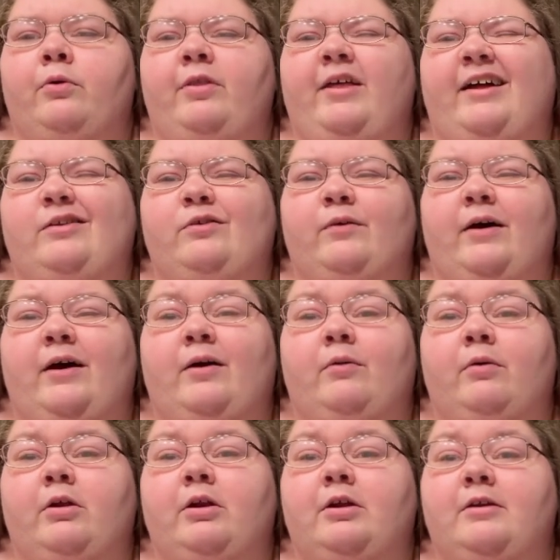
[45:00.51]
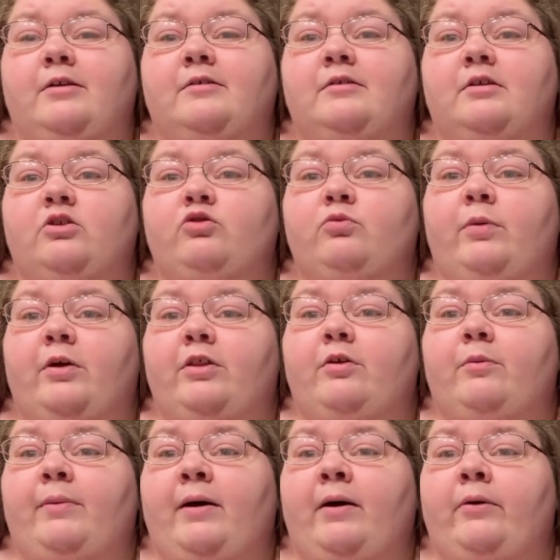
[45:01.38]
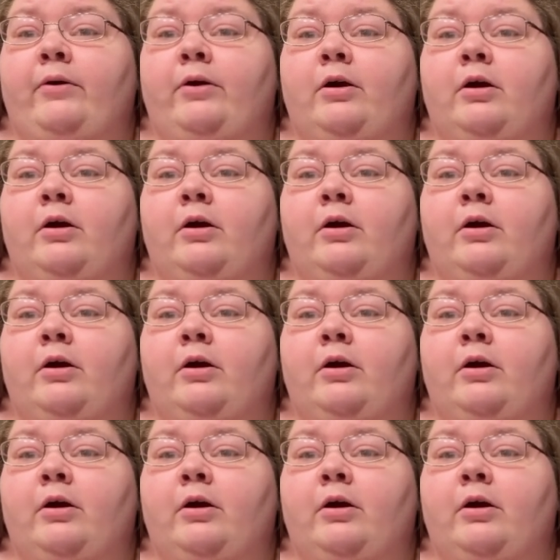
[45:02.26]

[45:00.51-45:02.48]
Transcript: that's why I wanted to stitch Breath of Power,